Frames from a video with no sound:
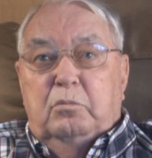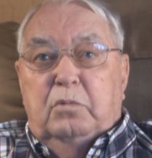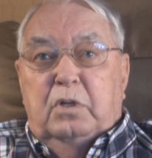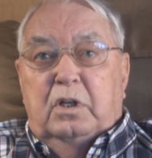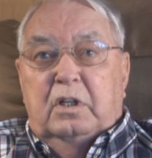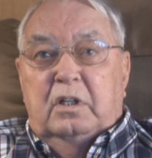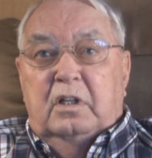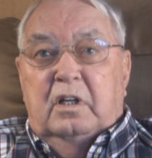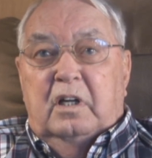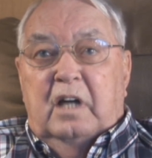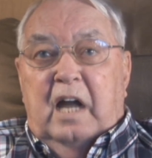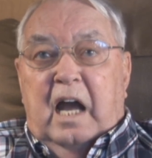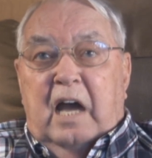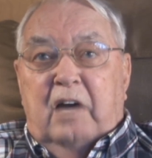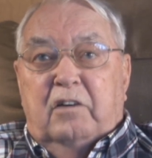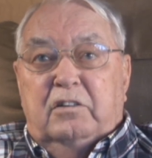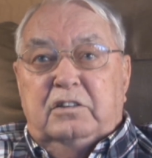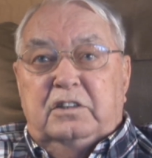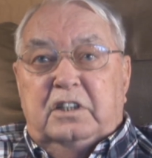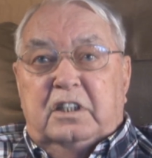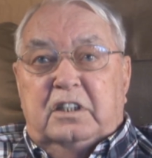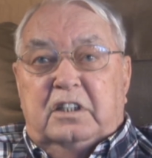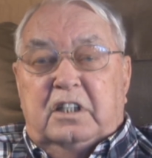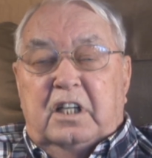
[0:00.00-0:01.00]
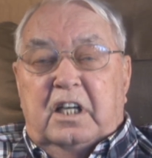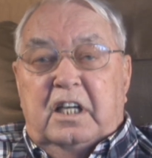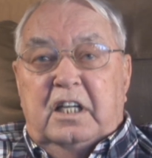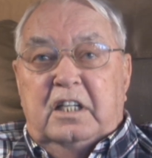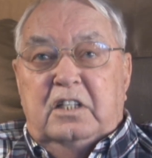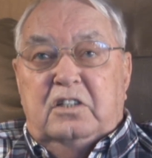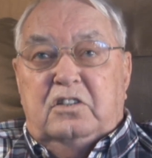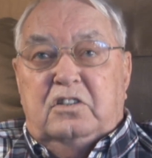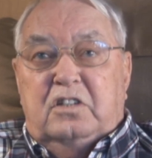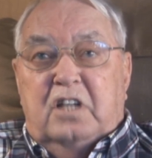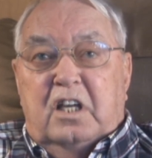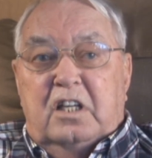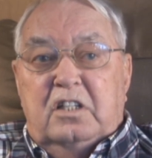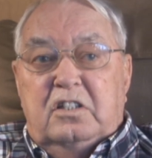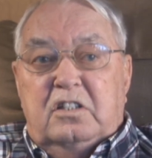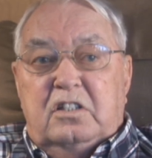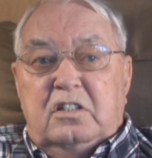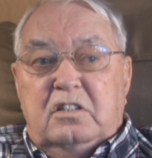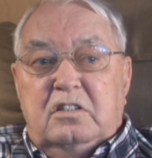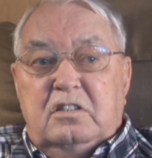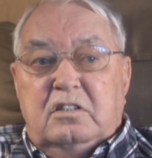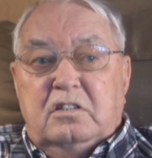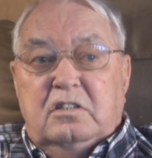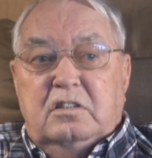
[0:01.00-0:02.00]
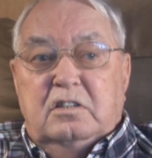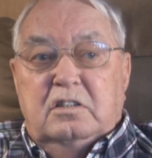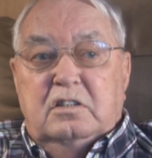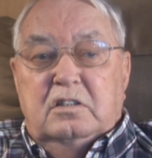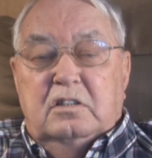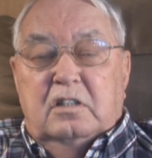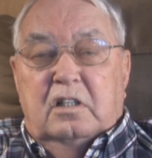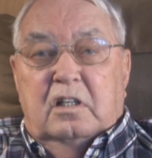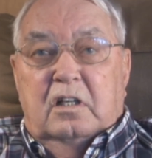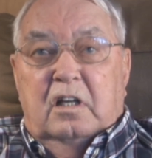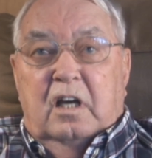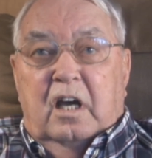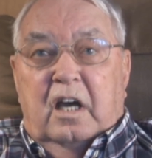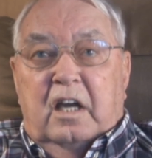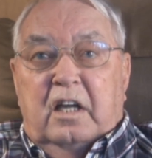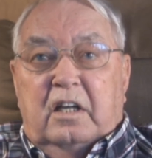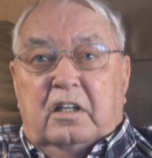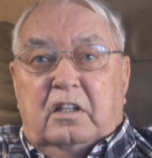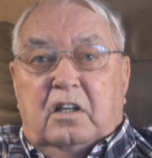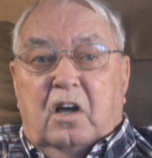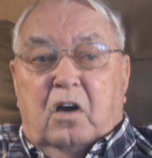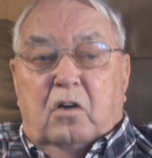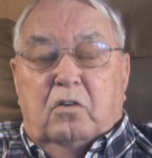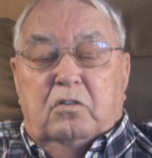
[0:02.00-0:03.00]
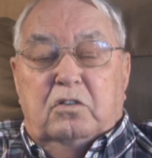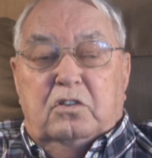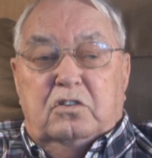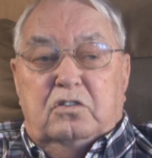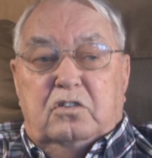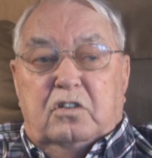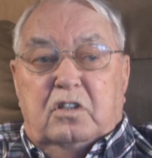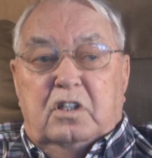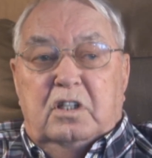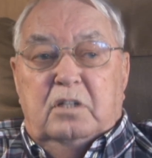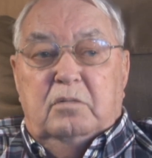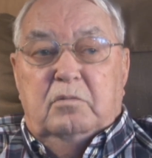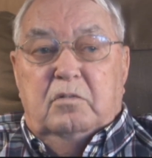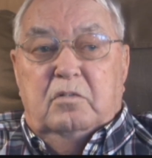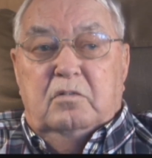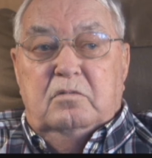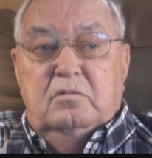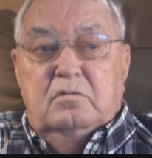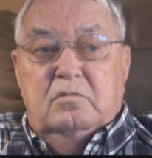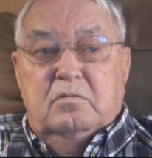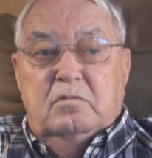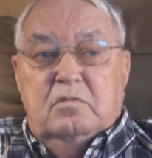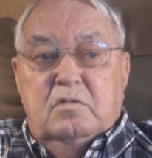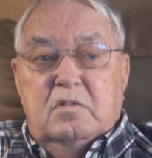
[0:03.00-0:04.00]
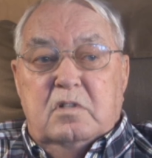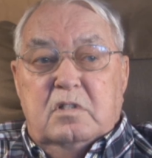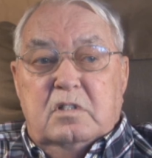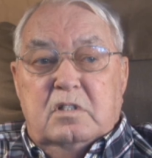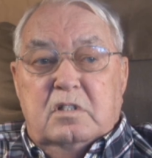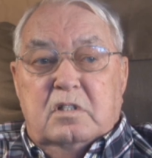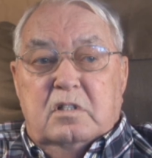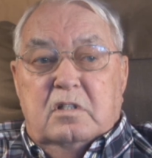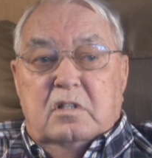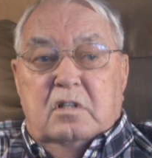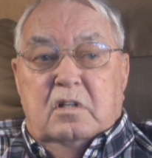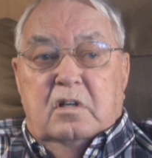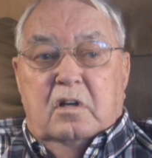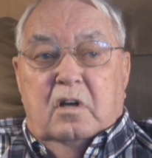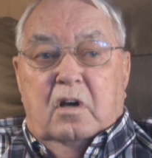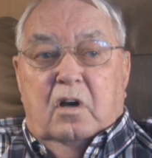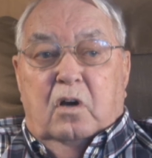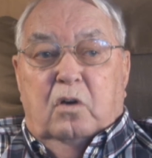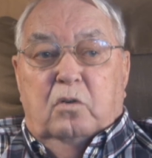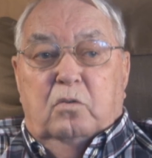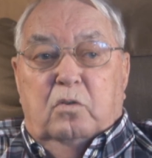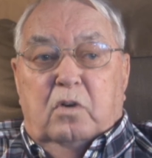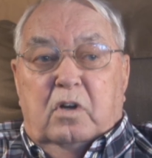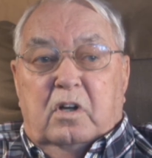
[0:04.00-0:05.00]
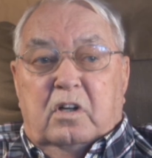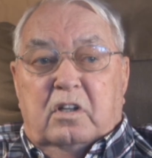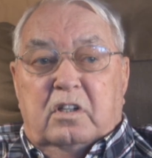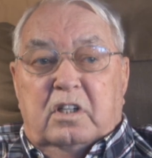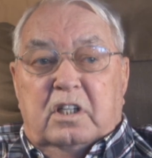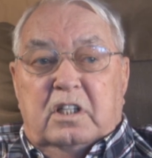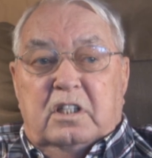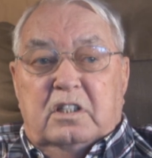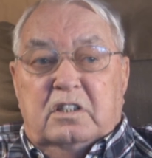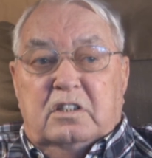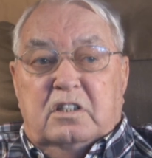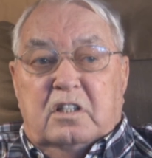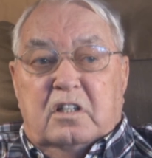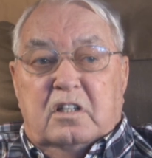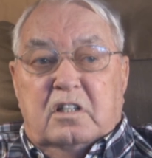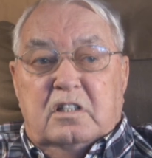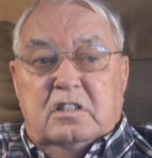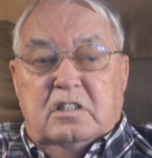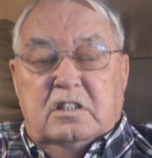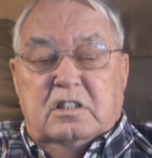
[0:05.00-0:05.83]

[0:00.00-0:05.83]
But I was at the aid station. I had gone to sleep on one of these